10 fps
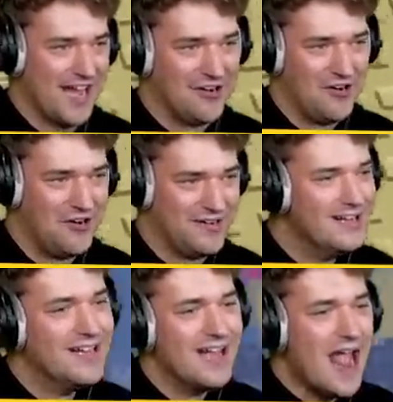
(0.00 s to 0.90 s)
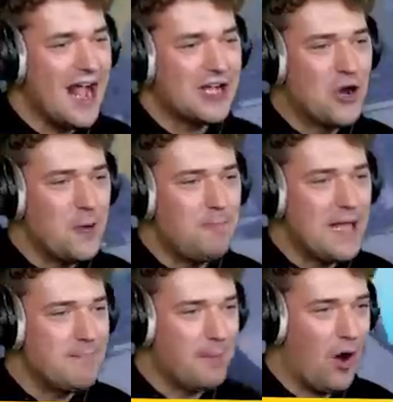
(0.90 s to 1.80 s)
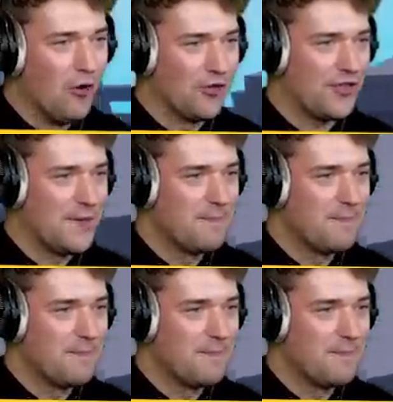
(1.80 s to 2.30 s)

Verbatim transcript: at all. It could be both.